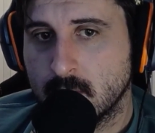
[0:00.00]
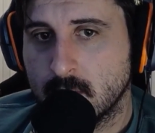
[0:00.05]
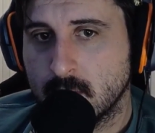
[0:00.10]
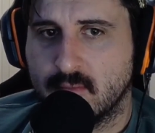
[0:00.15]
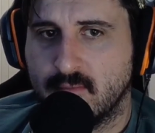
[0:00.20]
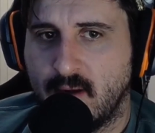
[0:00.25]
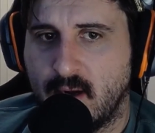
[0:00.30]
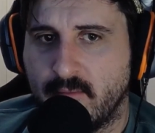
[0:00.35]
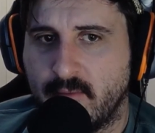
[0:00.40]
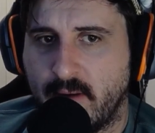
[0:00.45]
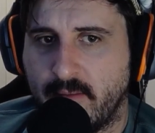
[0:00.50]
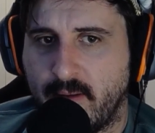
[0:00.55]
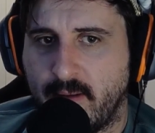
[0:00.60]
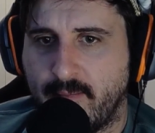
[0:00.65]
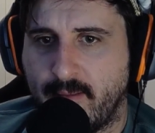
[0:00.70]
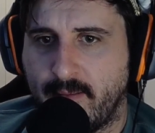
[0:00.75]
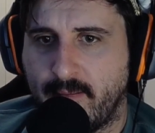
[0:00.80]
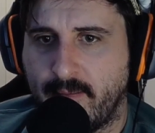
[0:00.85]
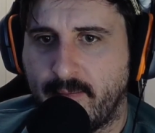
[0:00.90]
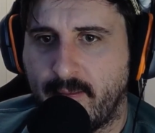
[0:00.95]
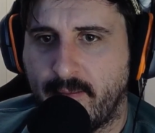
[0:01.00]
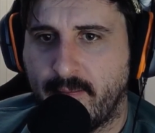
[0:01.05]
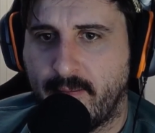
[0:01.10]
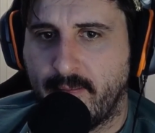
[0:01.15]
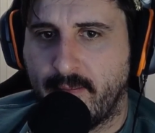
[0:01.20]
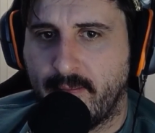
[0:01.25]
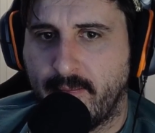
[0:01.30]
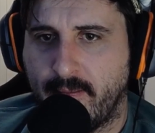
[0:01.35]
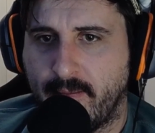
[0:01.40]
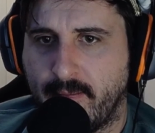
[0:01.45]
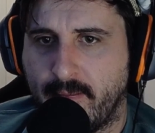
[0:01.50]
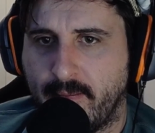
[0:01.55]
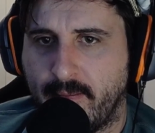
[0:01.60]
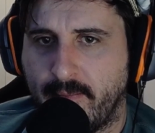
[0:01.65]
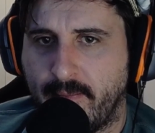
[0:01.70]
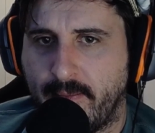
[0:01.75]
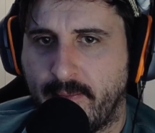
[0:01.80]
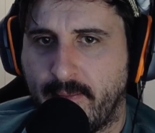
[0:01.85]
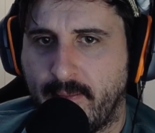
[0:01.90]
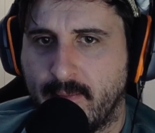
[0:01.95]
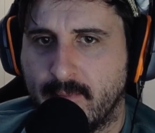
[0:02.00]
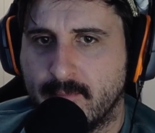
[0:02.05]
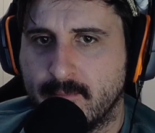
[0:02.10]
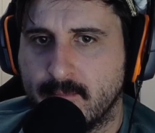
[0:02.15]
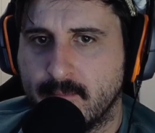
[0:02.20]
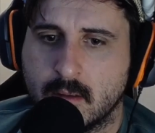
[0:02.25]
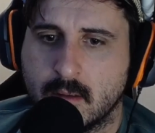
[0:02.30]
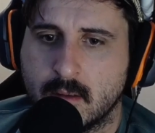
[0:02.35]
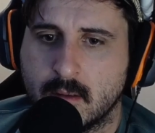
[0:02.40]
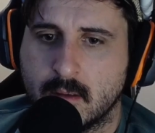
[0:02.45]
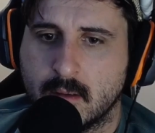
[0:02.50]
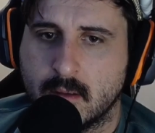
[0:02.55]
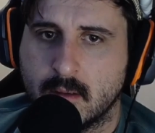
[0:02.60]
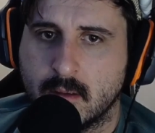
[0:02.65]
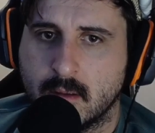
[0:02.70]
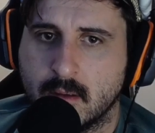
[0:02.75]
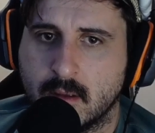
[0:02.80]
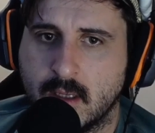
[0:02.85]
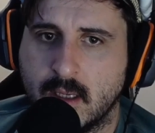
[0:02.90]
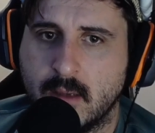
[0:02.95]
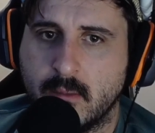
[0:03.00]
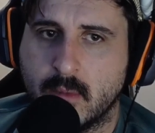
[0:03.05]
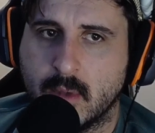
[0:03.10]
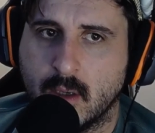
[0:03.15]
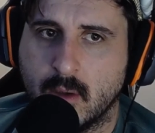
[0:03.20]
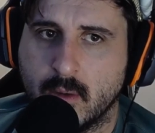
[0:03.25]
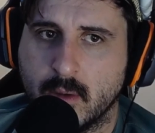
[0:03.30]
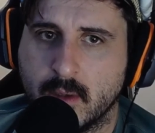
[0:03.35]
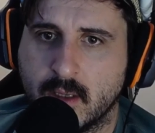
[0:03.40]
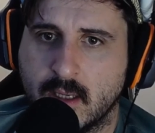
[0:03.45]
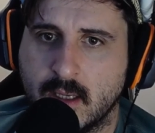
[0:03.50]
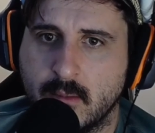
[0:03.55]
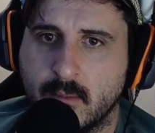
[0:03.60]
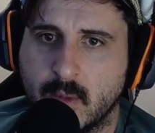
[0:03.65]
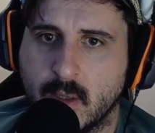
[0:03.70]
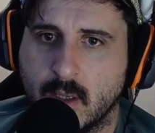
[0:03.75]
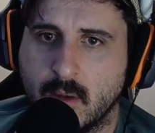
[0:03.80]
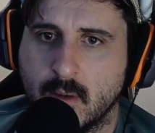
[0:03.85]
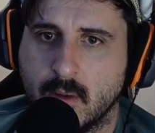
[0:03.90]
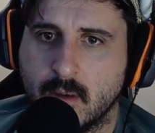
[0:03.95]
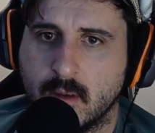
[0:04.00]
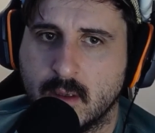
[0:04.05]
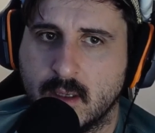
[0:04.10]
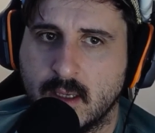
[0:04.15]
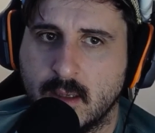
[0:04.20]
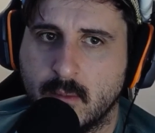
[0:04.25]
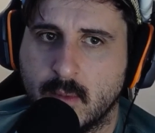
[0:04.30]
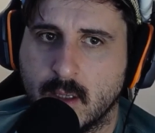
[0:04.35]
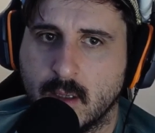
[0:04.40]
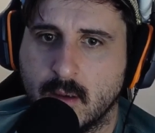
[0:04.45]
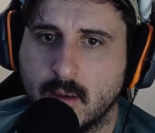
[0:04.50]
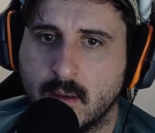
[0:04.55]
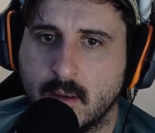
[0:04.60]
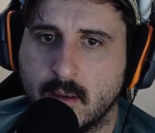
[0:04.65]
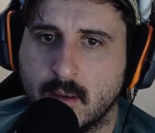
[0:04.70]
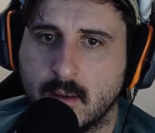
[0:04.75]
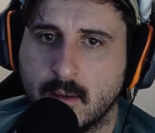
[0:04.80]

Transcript: Run, run, run, run, run, run, run, run, run, run, run, run, run. Keep going, keep going, keep going.